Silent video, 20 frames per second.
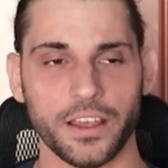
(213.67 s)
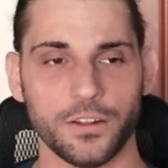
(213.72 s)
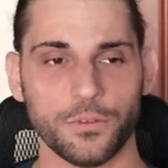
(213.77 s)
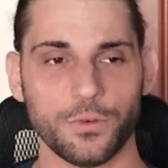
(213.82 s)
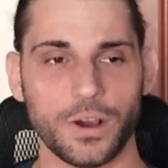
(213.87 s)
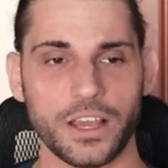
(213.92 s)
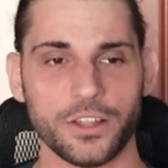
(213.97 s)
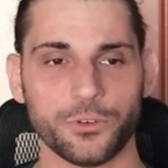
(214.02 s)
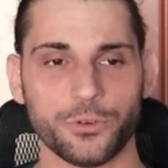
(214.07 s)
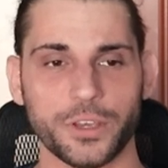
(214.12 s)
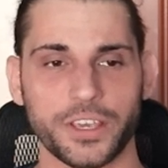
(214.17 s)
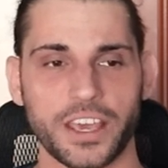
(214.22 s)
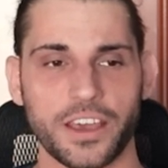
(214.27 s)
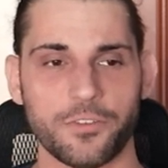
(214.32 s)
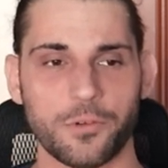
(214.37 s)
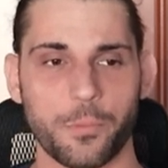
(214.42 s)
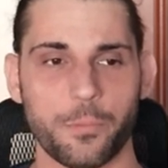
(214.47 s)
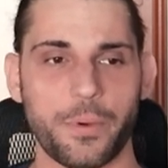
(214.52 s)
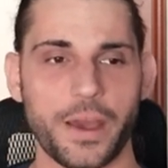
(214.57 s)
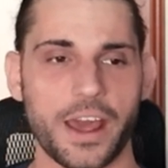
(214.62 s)
and why do we
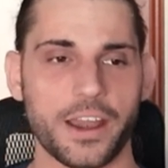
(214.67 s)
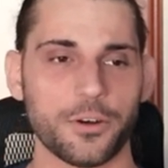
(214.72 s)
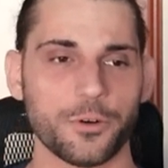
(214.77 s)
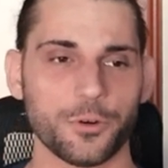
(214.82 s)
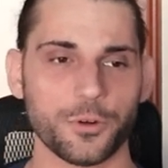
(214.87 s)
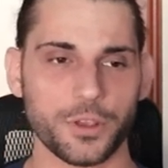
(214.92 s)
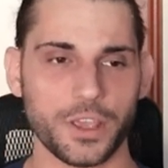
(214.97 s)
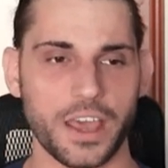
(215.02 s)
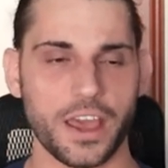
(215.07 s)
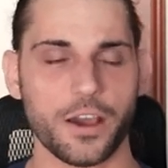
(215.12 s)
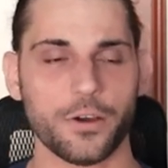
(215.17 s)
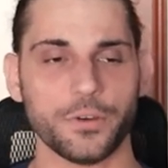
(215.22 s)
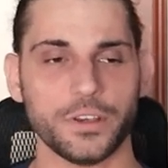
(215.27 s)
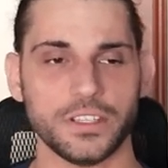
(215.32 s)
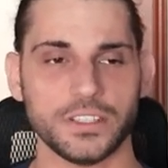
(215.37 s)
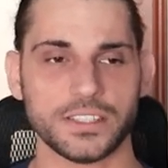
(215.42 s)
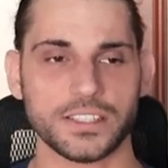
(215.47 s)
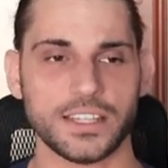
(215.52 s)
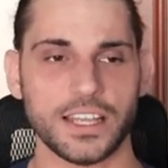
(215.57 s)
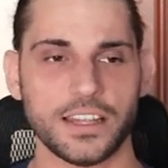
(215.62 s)
have a Battle Royale
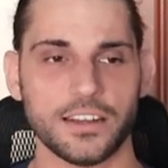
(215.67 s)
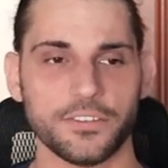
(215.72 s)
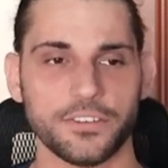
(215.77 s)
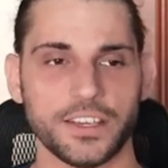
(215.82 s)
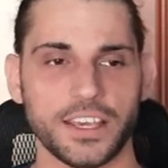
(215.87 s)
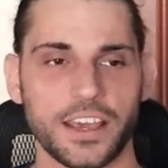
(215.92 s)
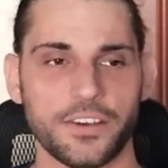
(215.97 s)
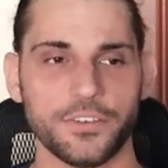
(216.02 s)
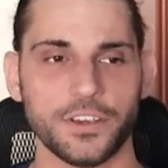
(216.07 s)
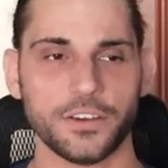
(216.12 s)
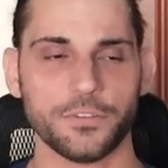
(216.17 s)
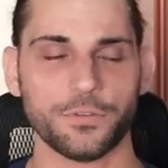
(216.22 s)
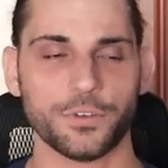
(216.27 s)
instead of having,